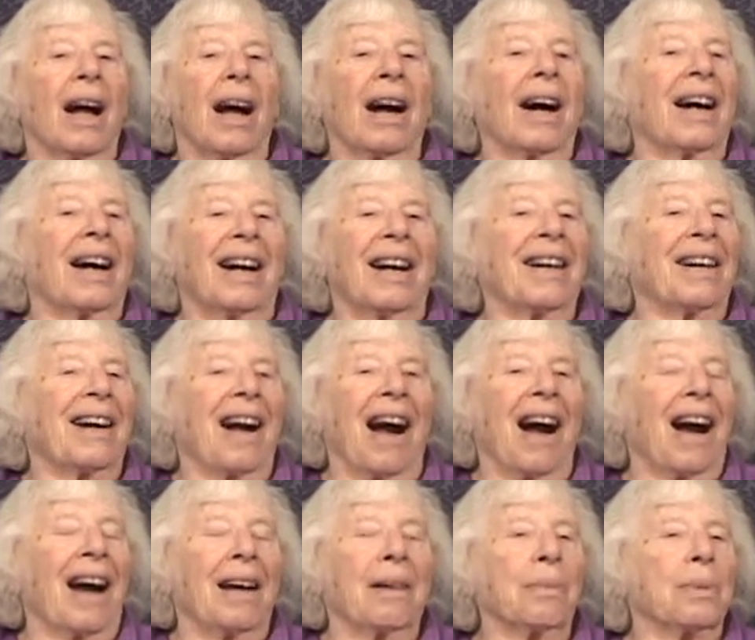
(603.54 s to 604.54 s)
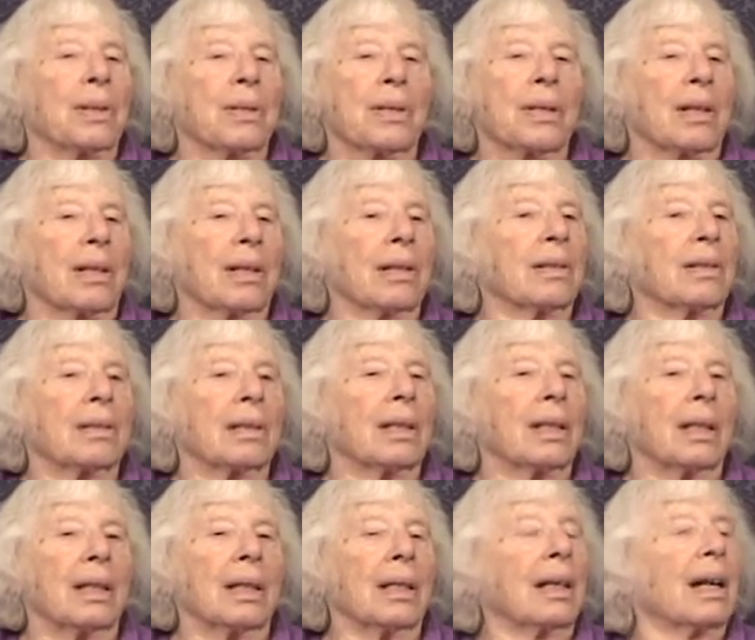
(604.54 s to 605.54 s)
uh, I was the
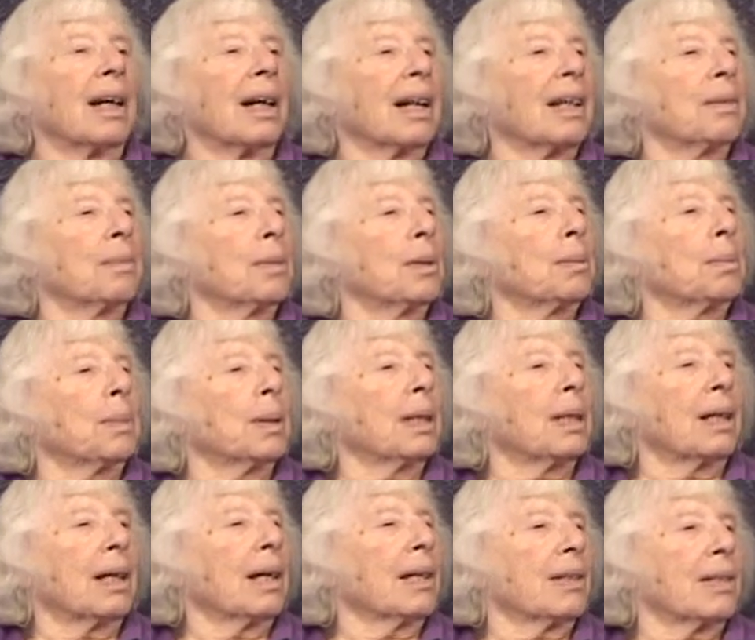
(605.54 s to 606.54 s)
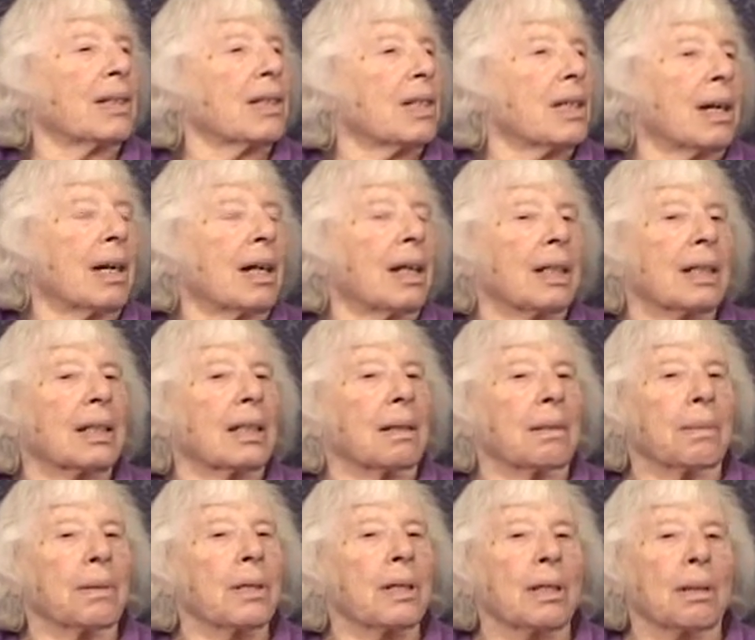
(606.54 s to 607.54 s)
only young woman on the dock. There
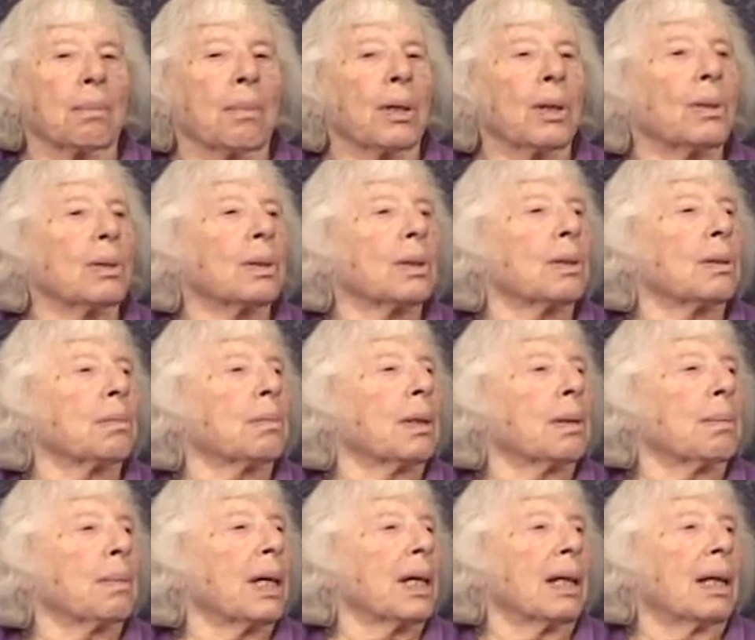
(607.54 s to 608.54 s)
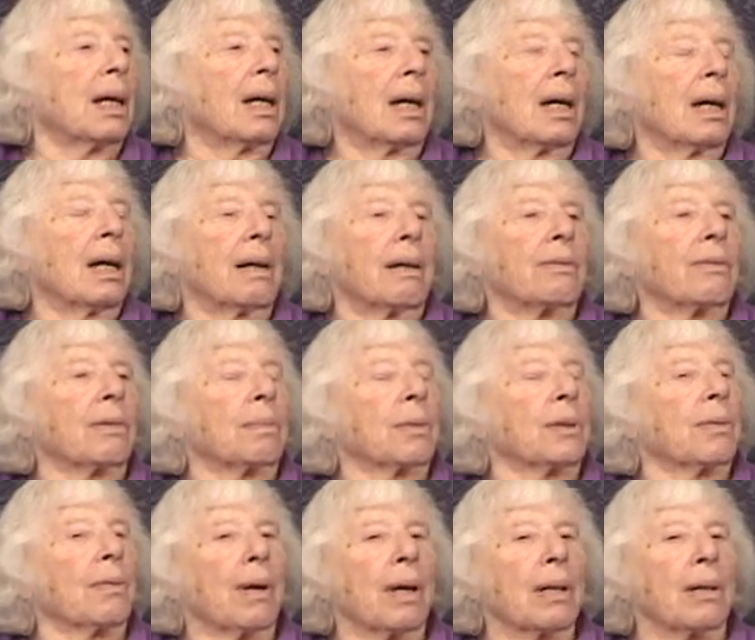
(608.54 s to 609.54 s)
were some older women from
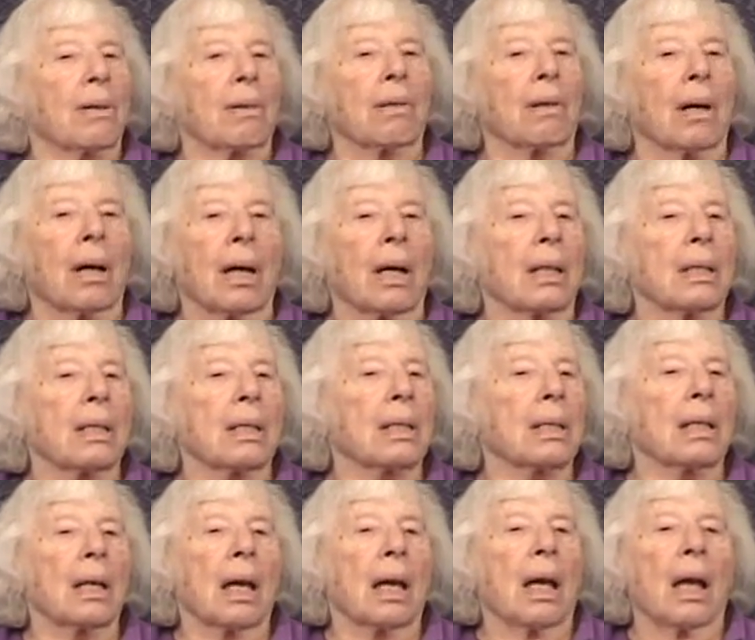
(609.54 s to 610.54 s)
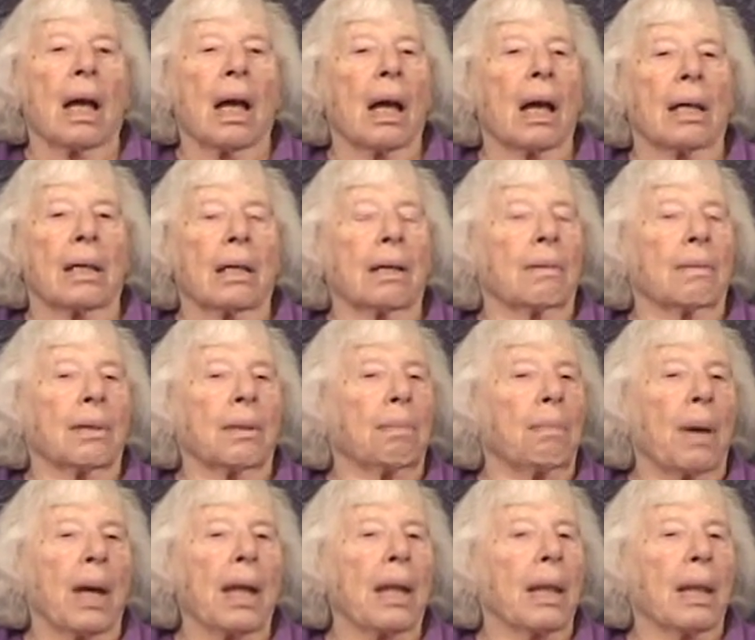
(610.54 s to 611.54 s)
the Red Cross, and there were
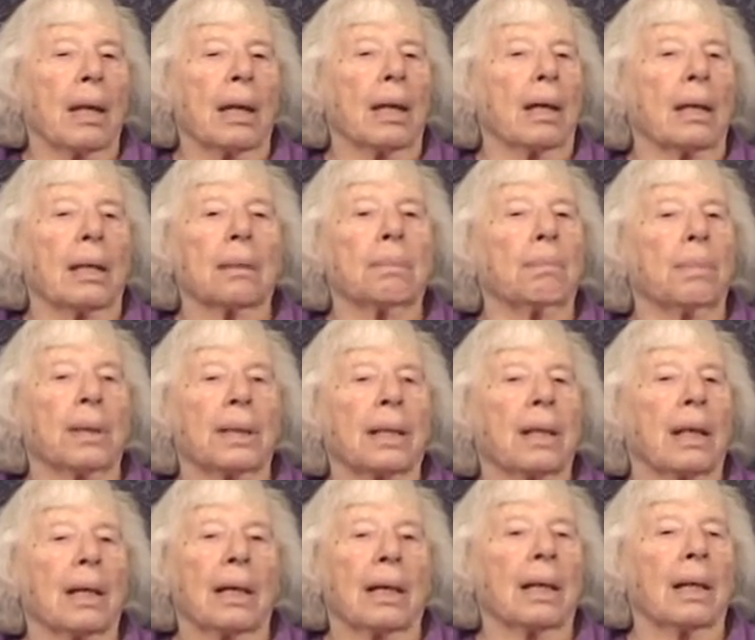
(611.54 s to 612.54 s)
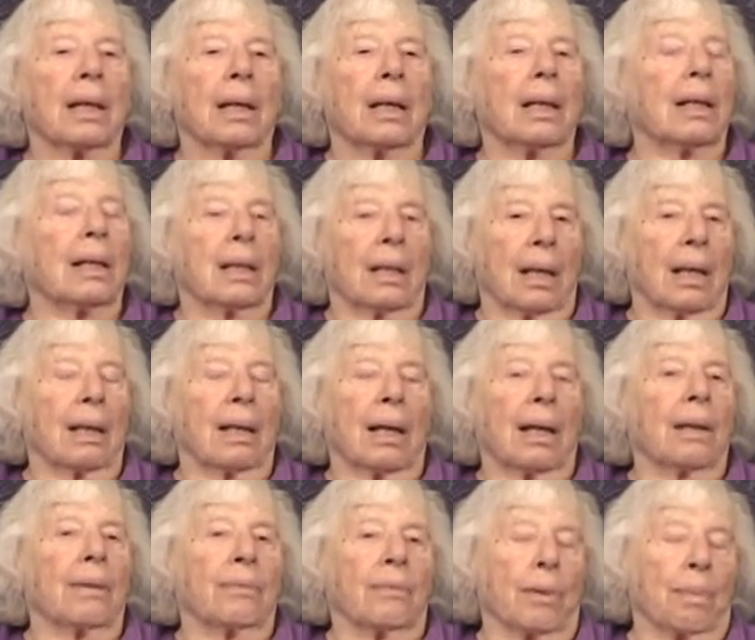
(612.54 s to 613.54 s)
men there, but uh,
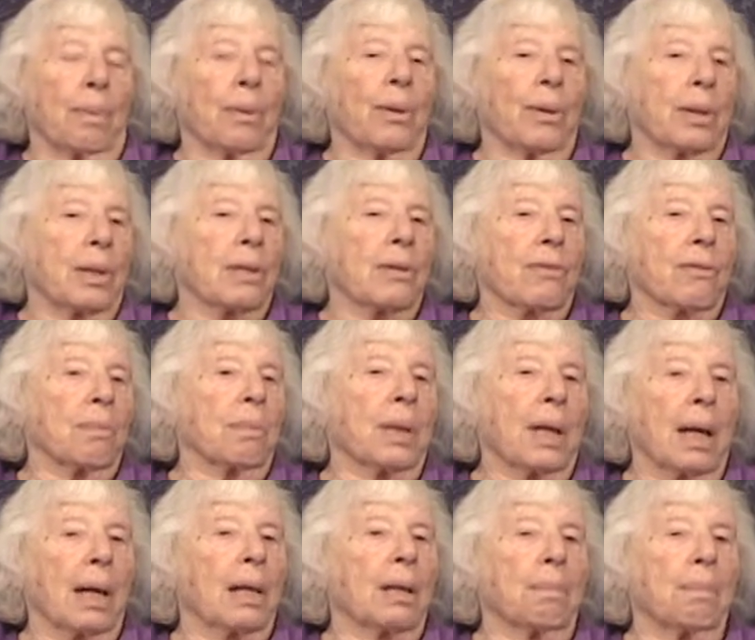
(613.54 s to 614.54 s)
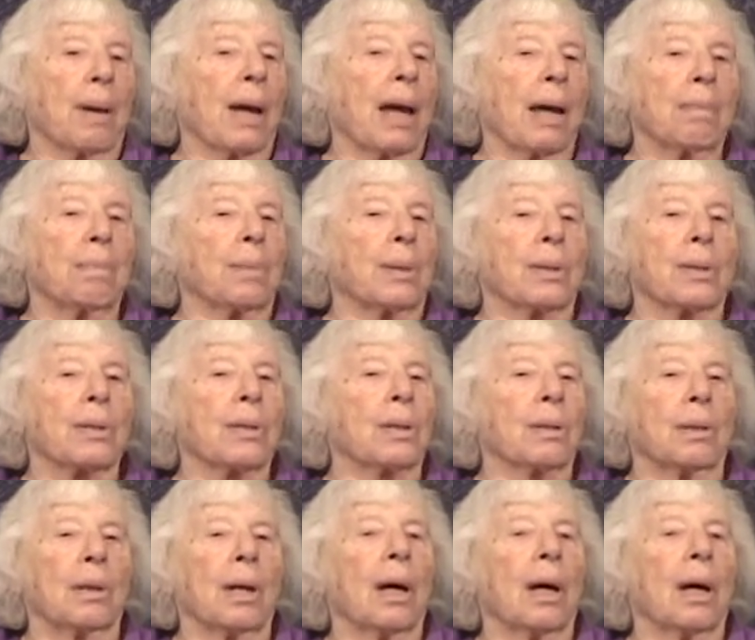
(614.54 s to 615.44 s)
reporters from the other papers.